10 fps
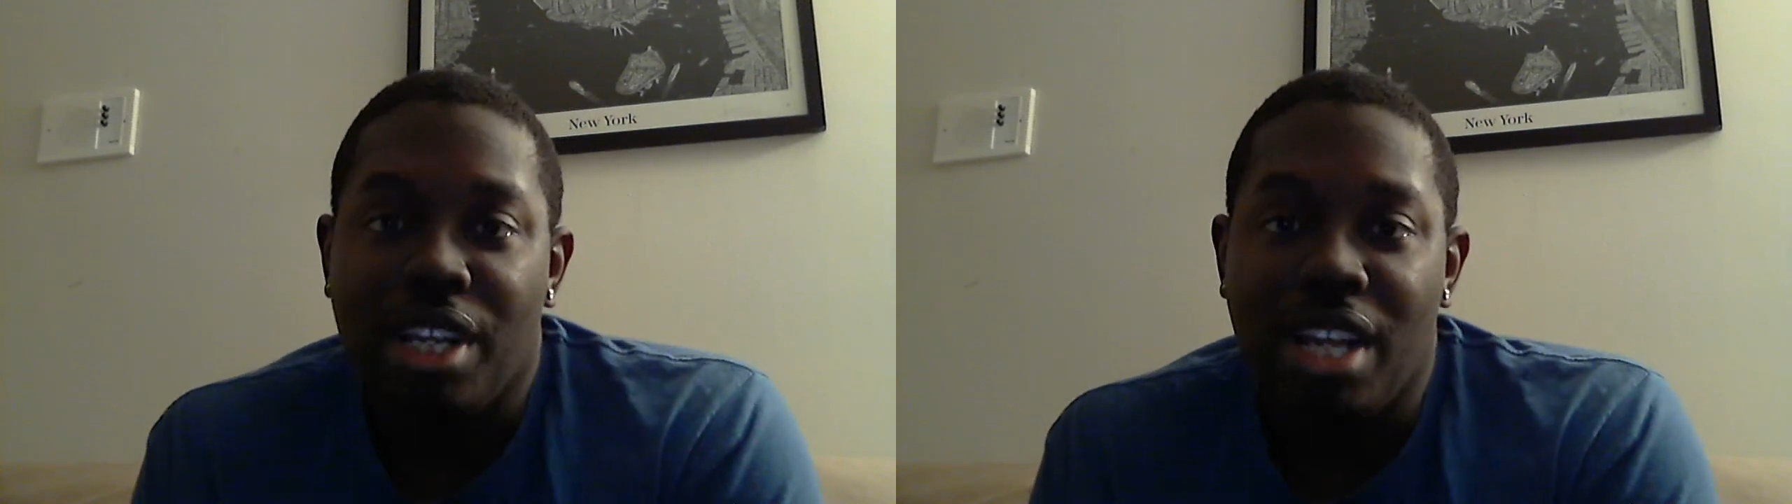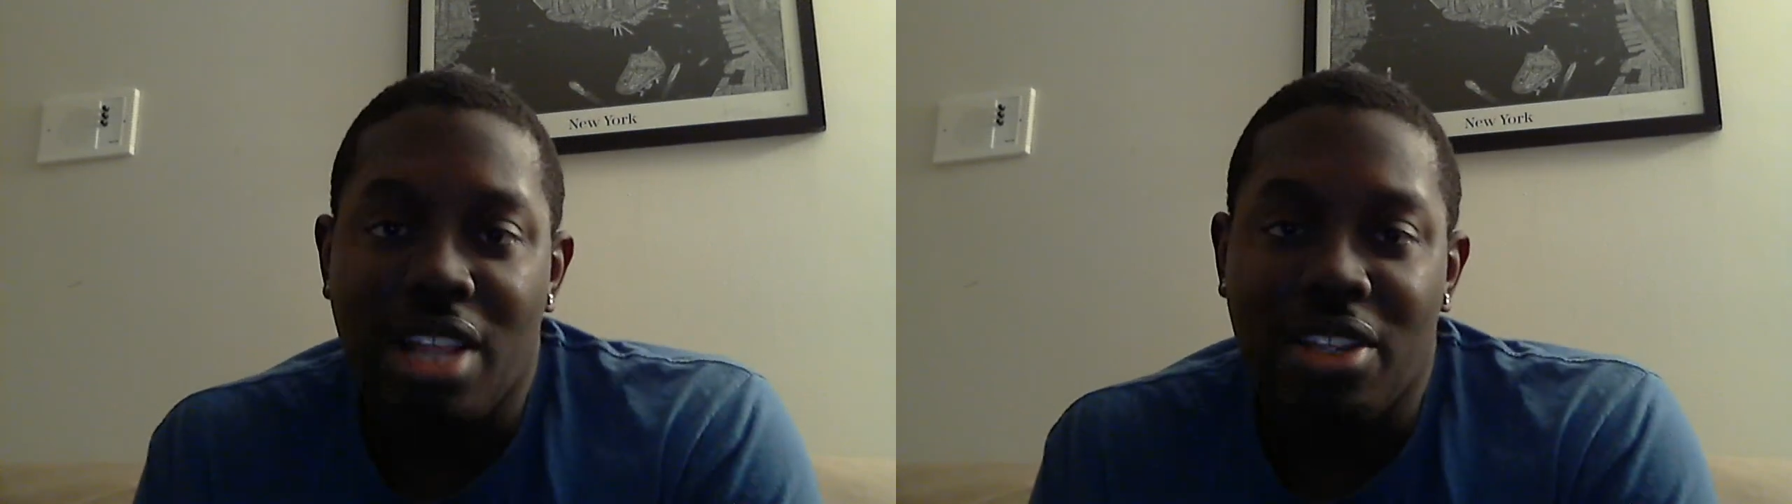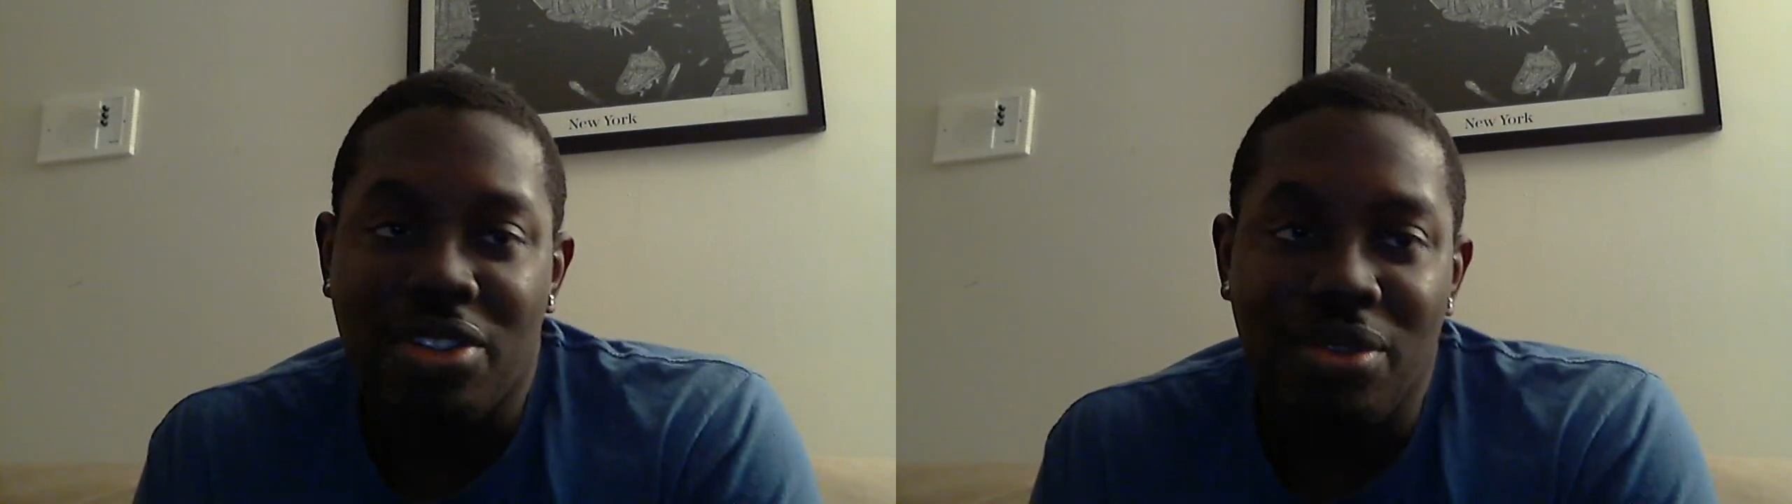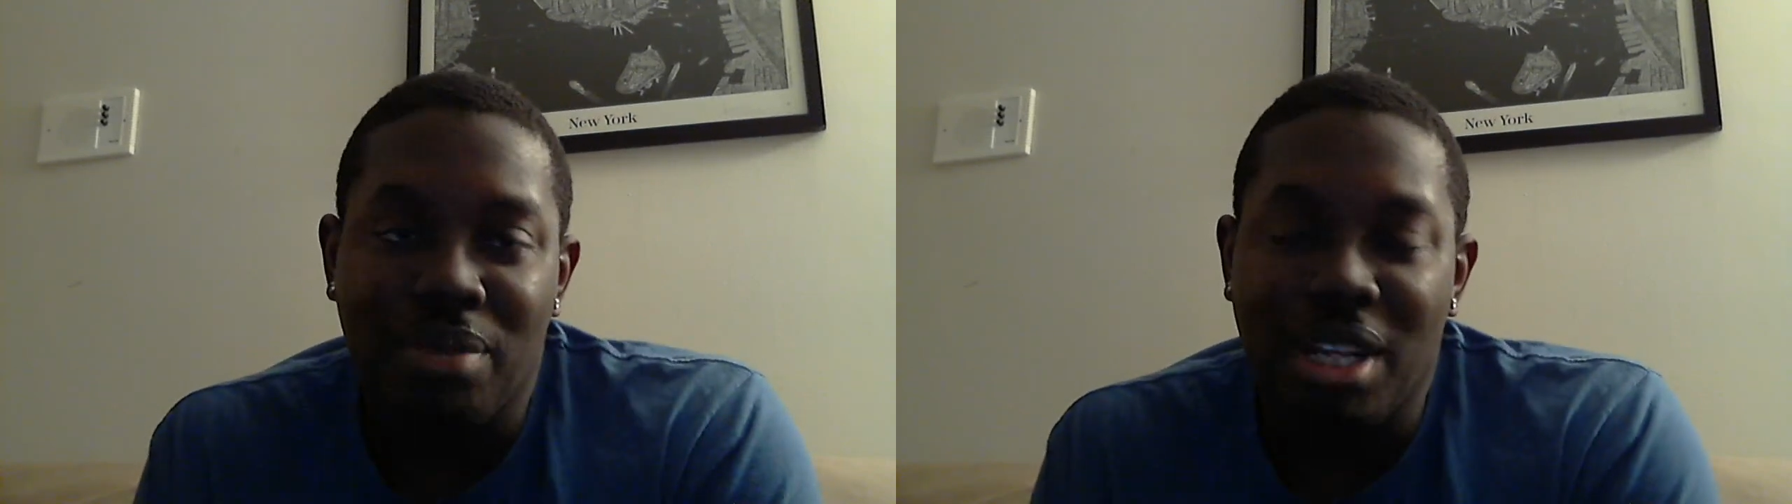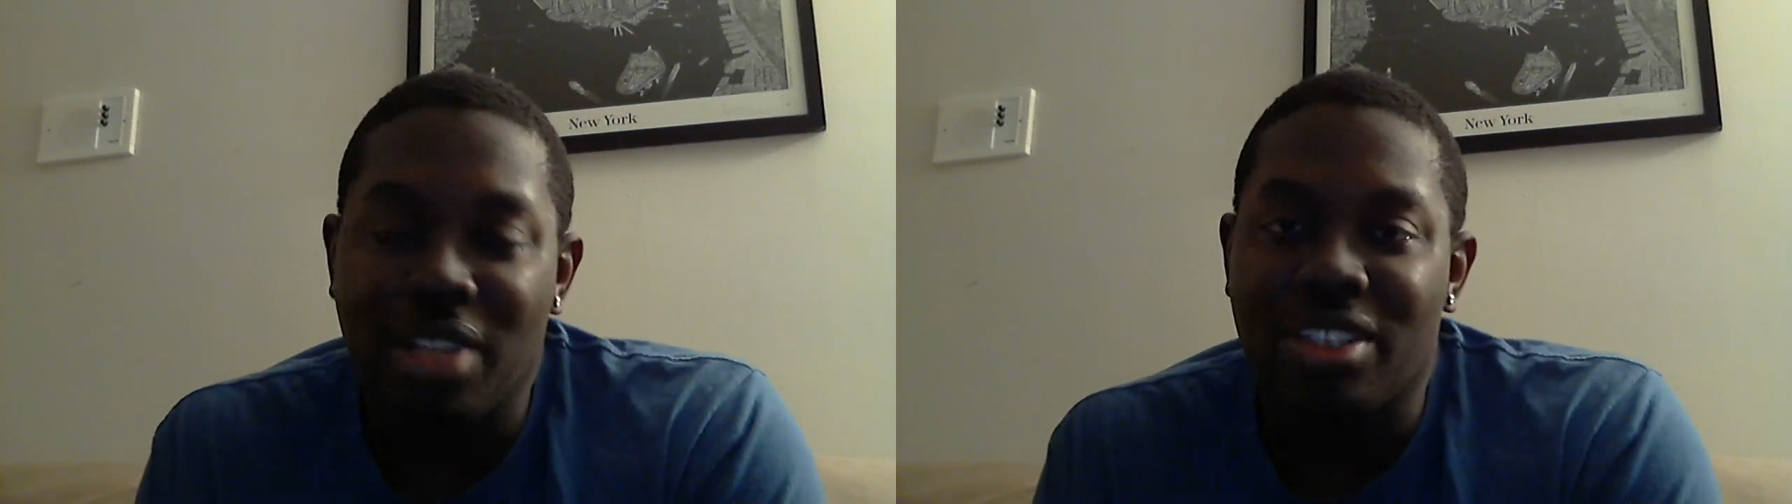He got the 2
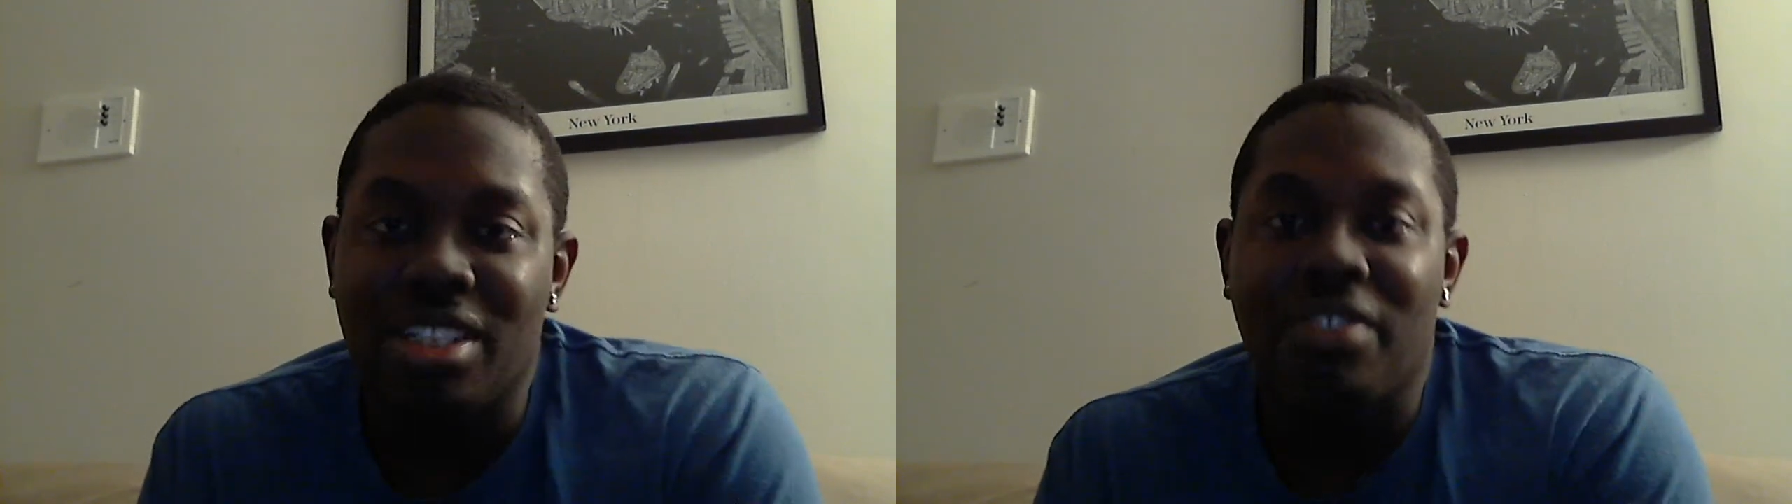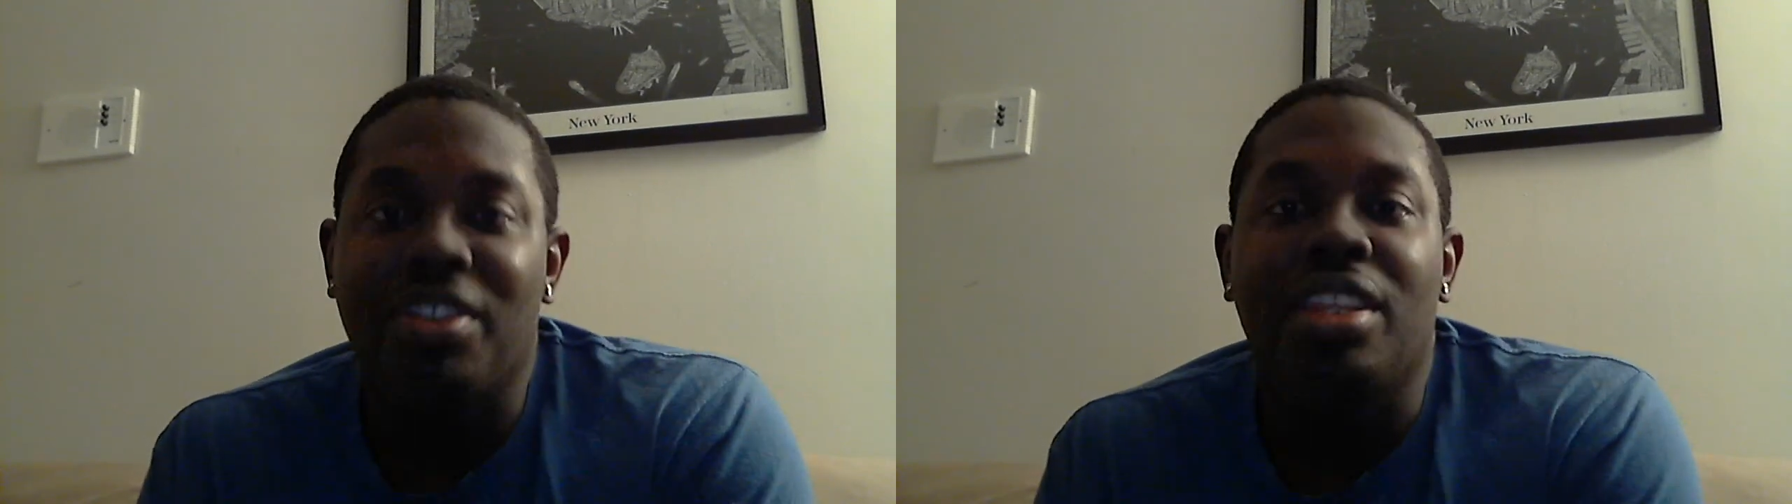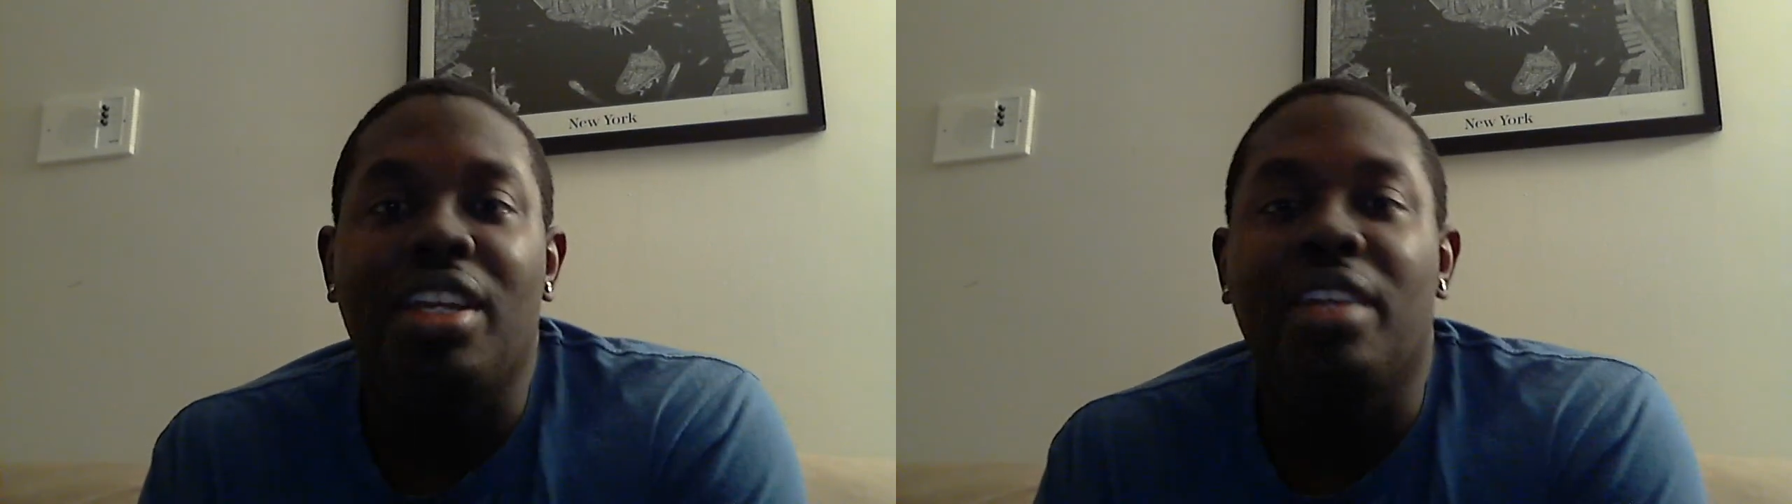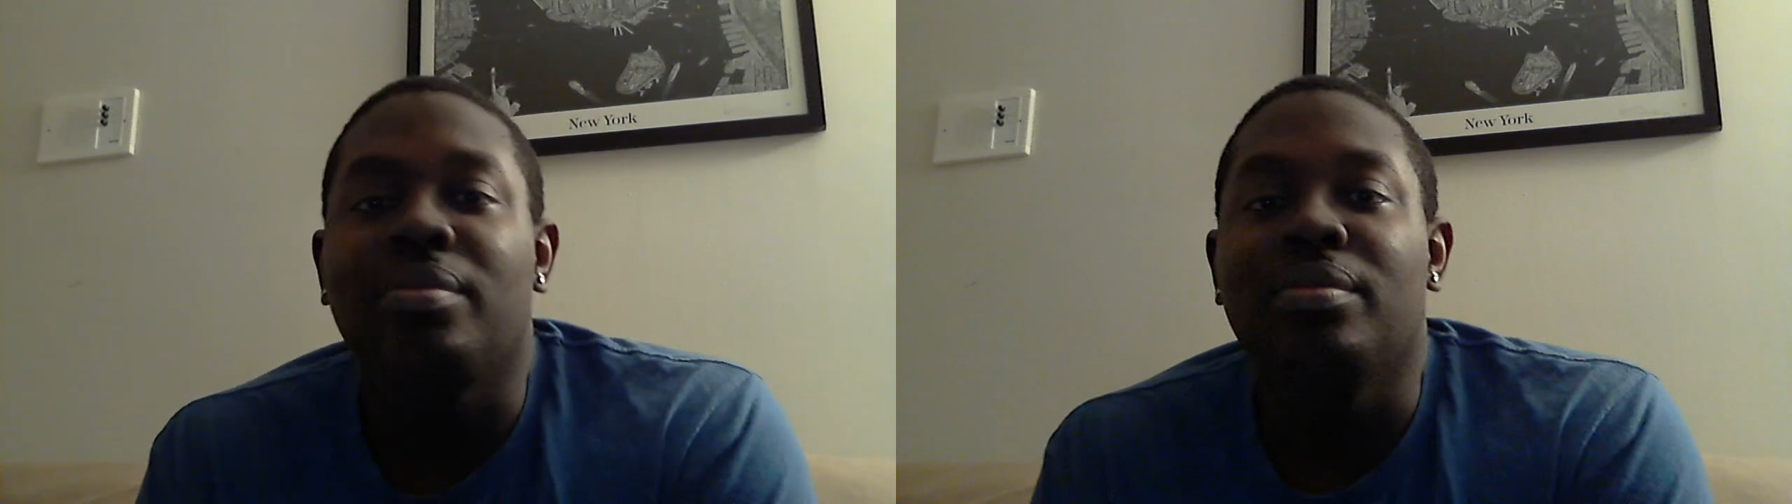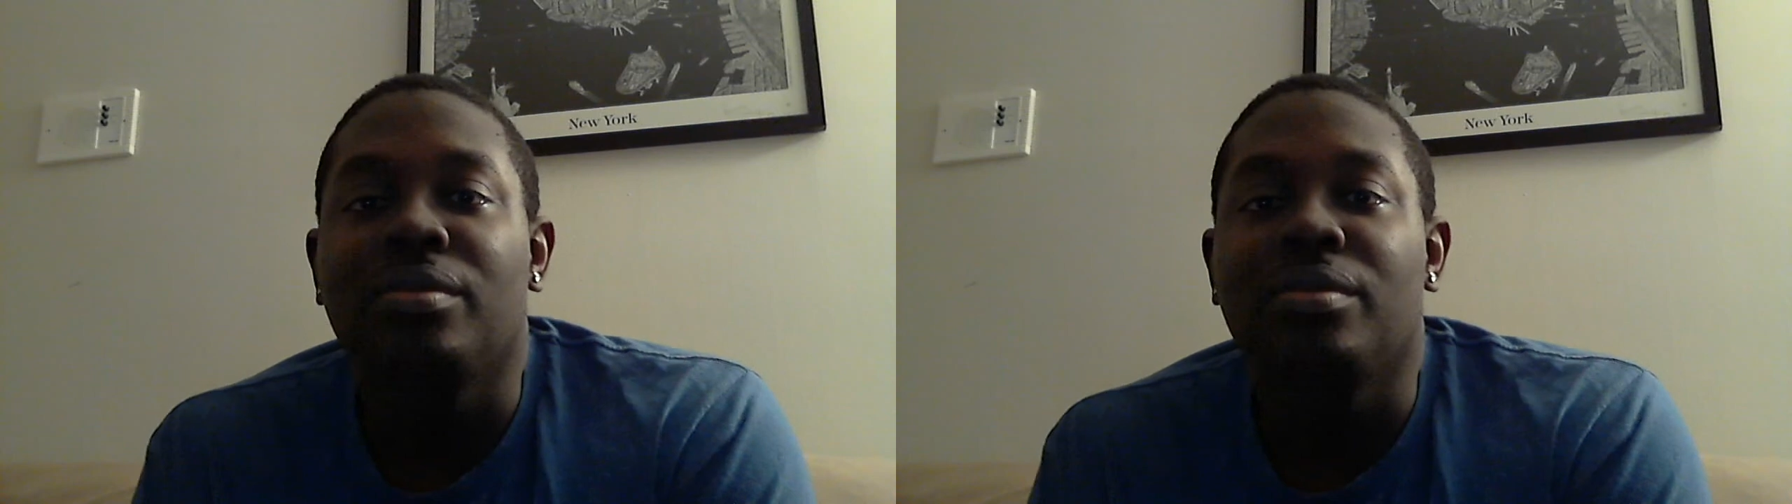belts and everything.